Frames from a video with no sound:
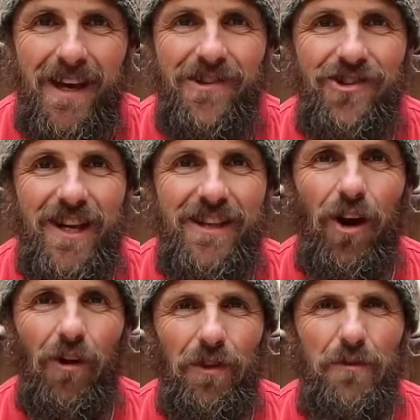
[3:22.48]
She'd
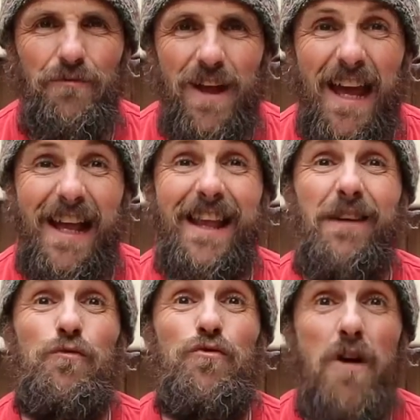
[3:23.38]
got the
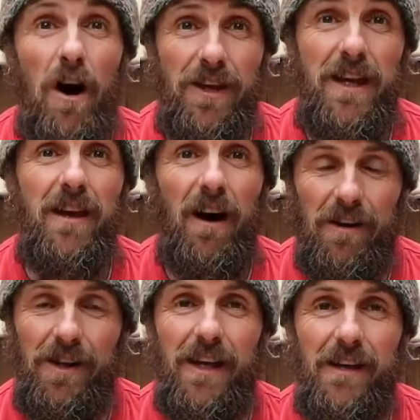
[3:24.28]
really runny
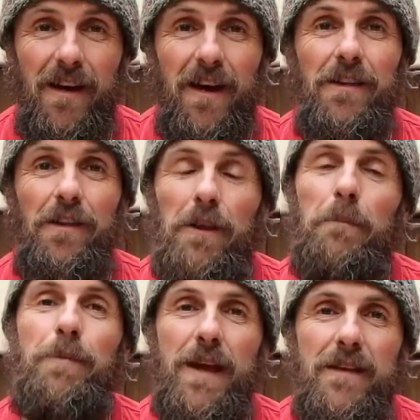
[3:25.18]
honey that
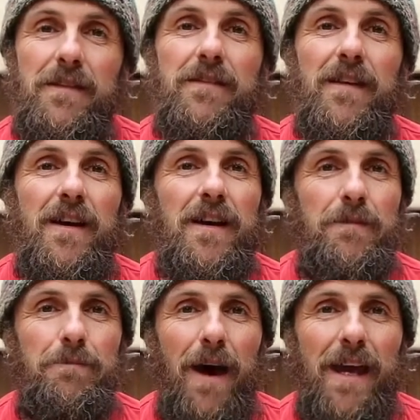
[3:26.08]
the bees
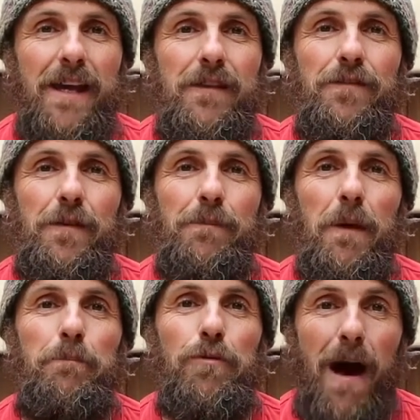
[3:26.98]
had made from
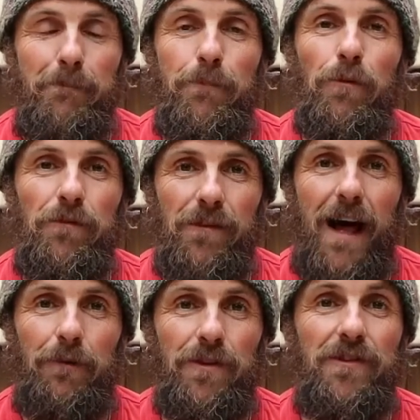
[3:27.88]
the bramble
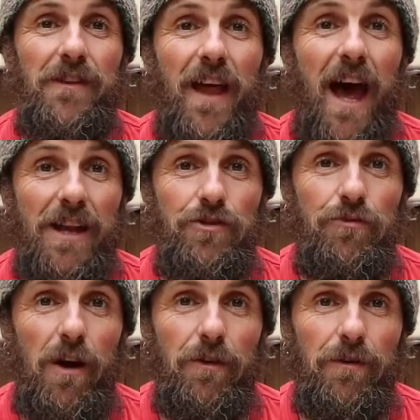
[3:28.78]
flowers in the
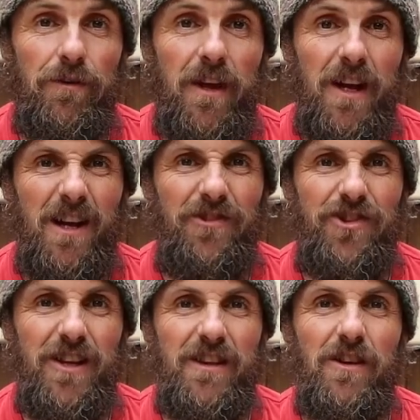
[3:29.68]
hedgerows, and
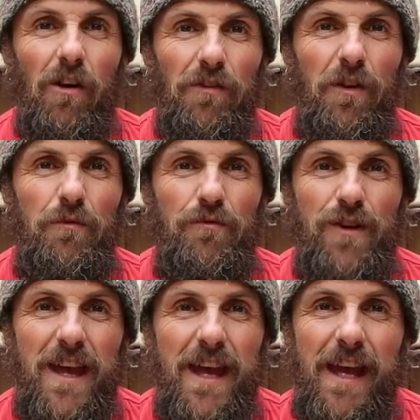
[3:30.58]
she'd got the
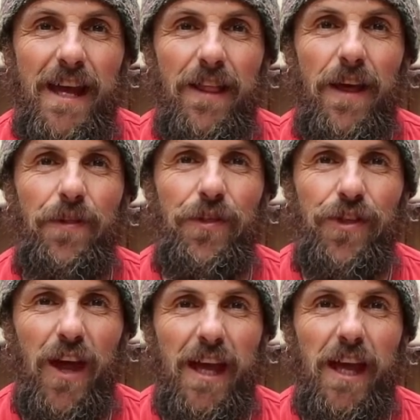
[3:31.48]
really
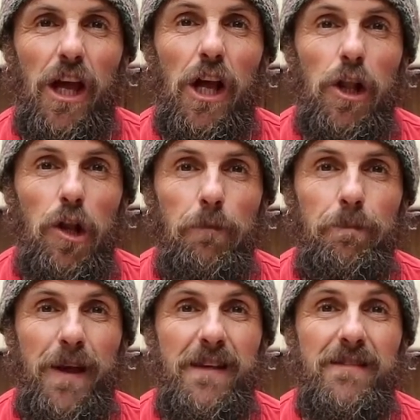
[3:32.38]
thick,
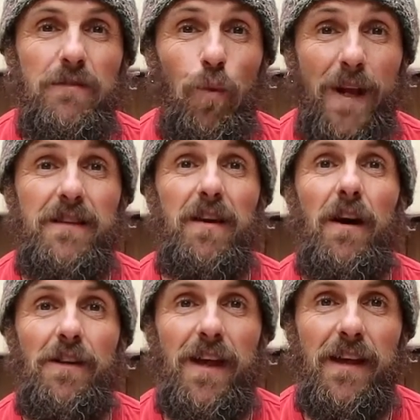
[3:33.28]
gloopy, sweet
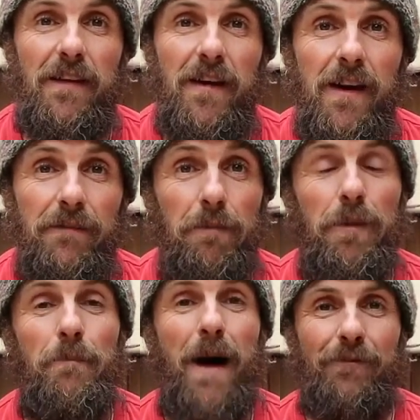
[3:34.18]
honey from
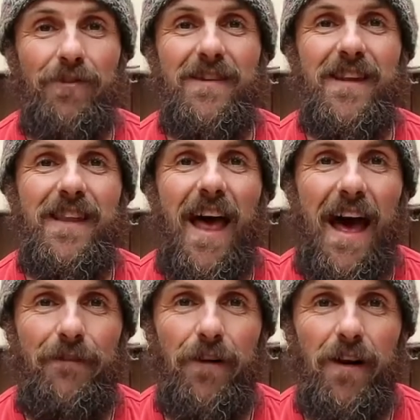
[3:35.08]
the mountain
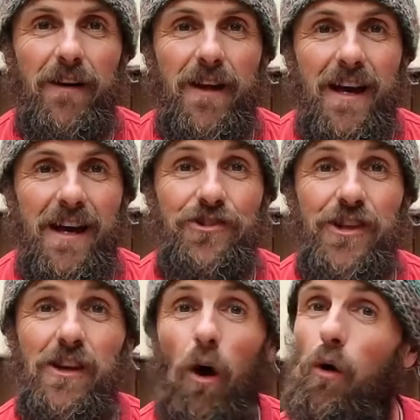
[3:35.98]
heather, and
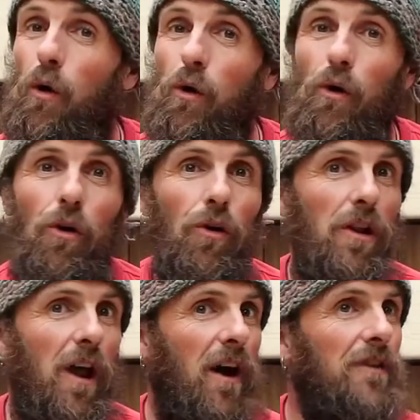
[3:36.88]
she'd got
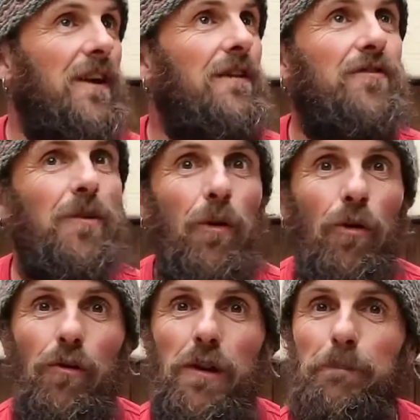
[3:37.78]
all the honeys from
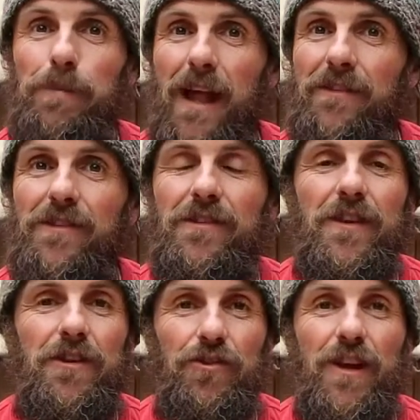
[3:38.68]
all the plants
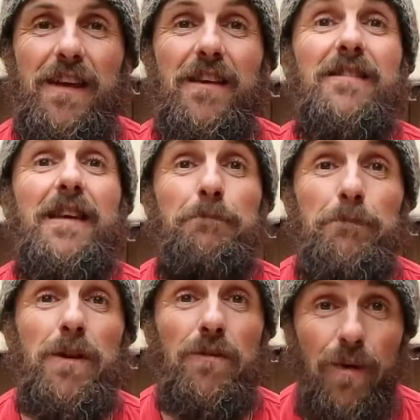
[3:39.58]
and the trees
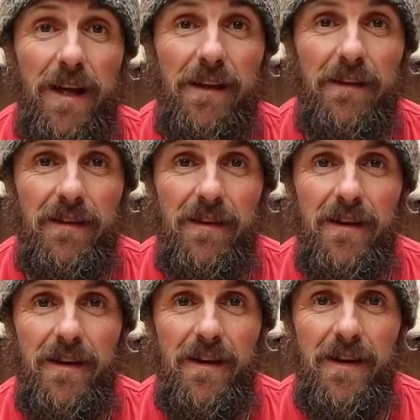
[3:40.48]
in between.
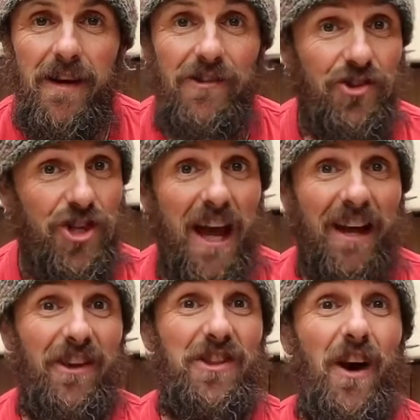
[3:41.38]
And she
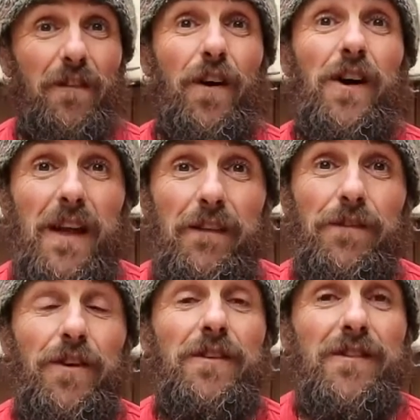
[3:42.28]
had enough honey
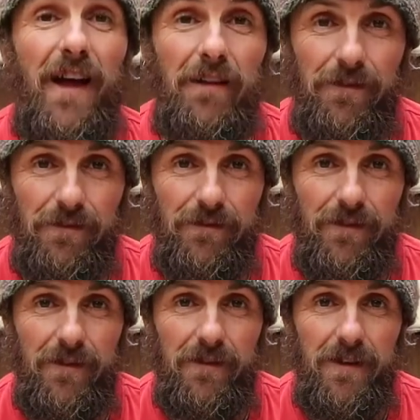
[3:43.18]
for herself,
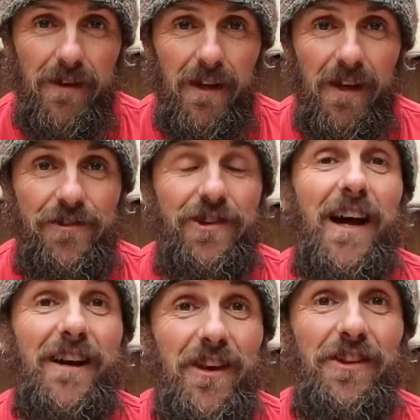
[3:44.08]
and
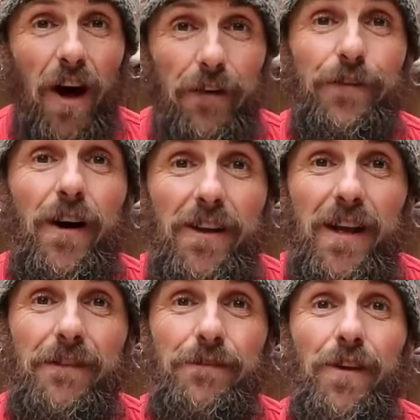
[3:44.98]
she had enough
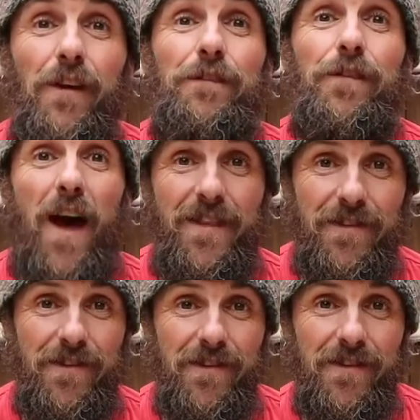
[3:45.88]
honey for her
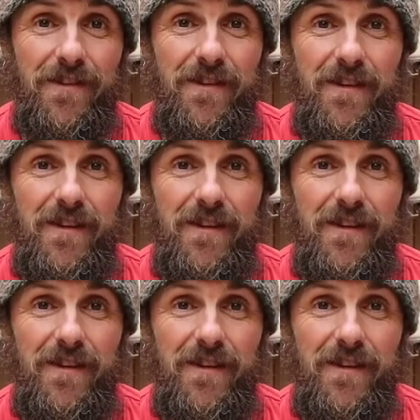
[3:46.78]
friends.